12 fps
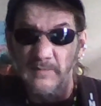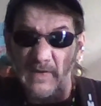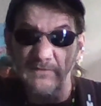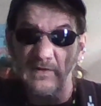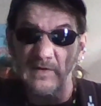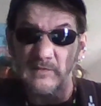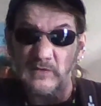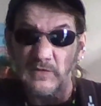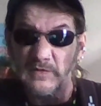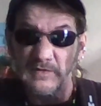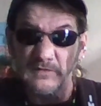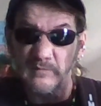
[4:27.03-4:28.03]
My favorite
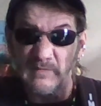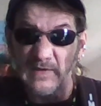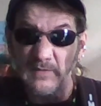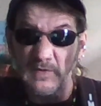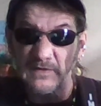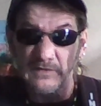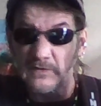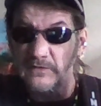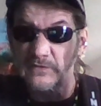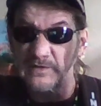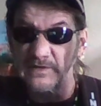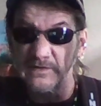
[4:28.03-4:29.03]
quote is from Mae West:
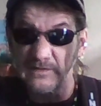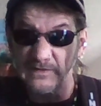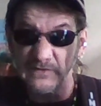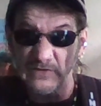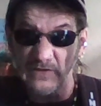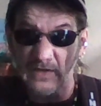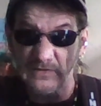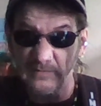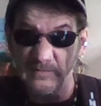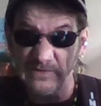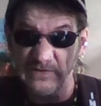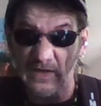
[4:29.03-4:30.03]
"Those who are easily shocked
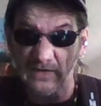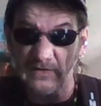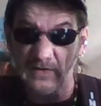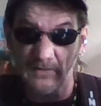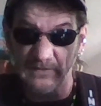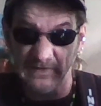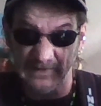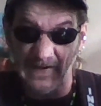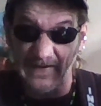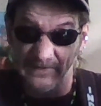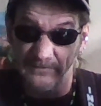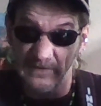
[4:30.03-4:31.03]
should be shocked often." And
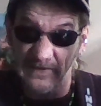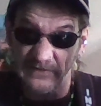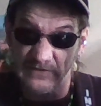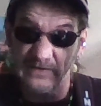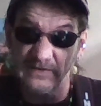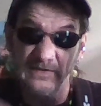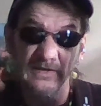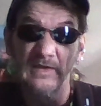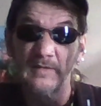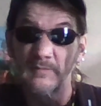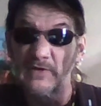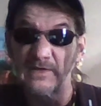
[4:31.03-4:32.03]
I love that shit.
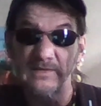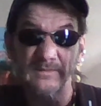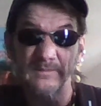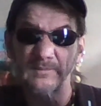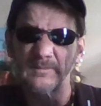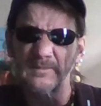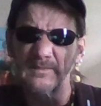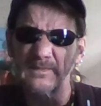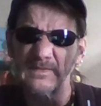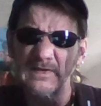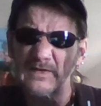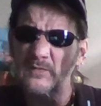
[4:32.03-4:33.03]
But
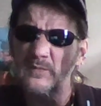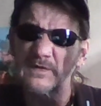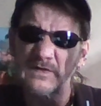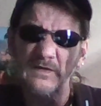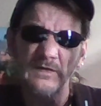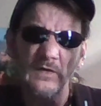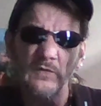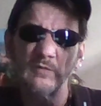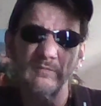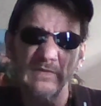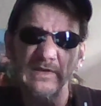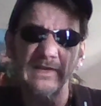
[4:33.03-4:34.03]
this was just so
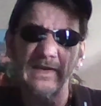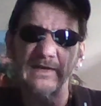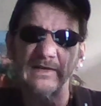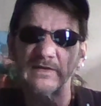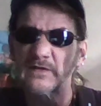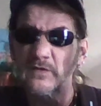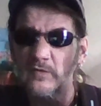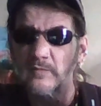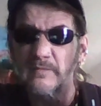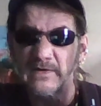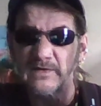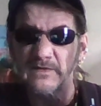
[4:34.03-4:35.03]
humiliating and so
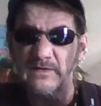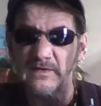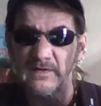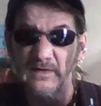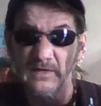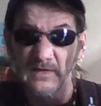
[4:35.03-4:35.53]
embarrassing.